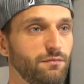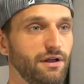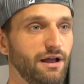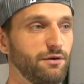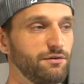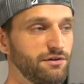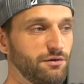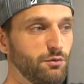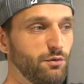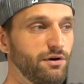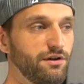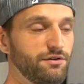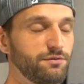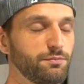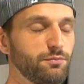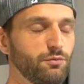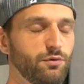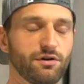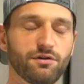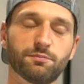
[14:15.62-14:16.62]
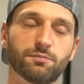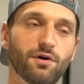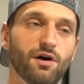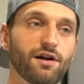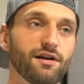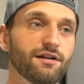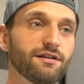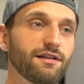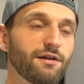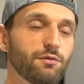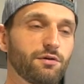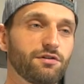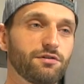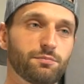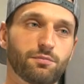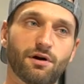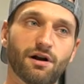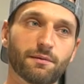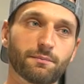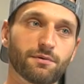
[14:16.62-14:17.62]
what is product? Like, what does a
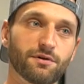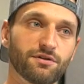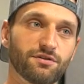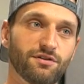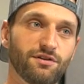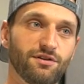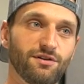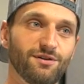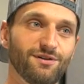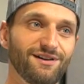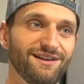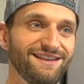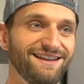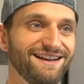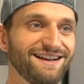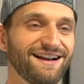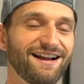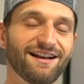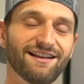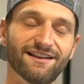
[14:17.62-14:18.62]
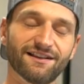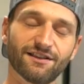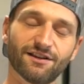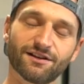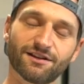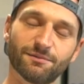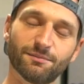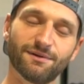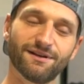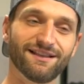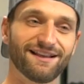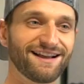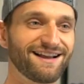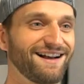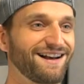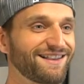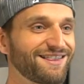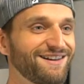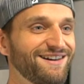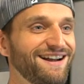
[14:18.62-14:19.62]
product person do? And they kind of like looked at me, like
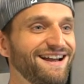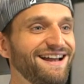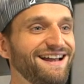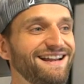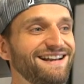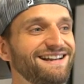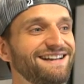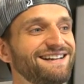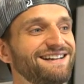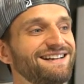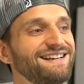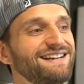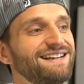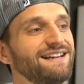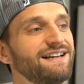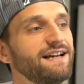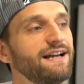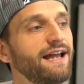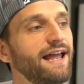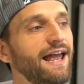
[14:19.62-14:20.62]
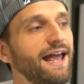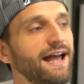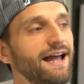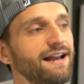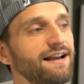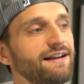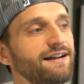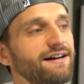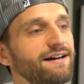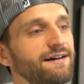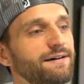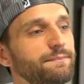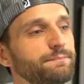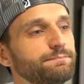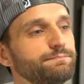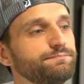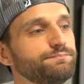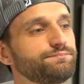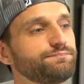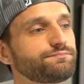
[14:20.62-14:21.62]
cocked their head. And,
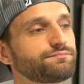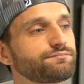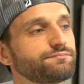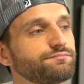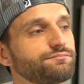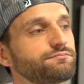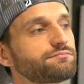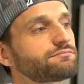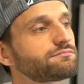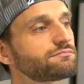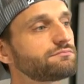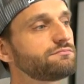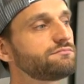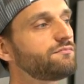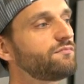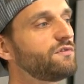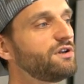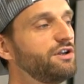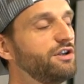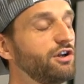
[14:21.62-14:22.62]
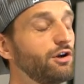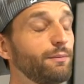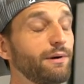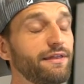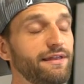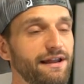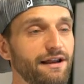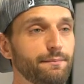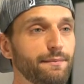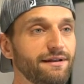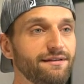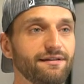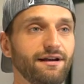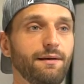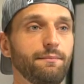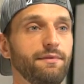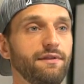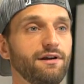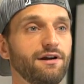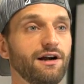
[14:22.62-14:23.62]
by the end of my
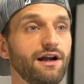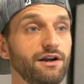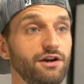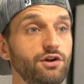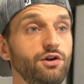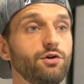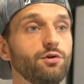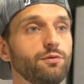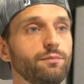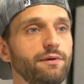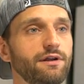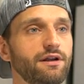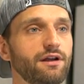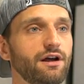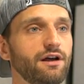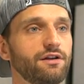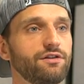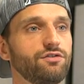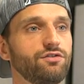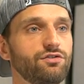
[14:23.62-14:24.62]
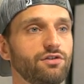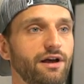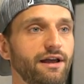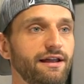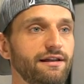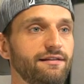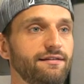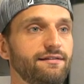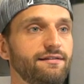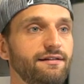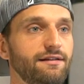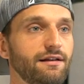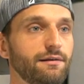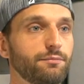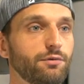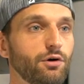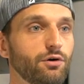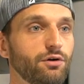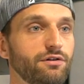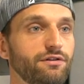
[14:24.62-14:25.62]
time there, I knew, because I had seen it
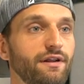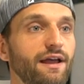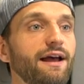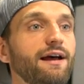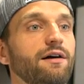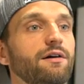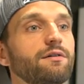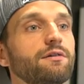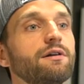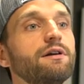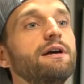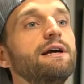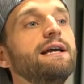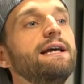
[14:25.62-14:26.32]
broken down.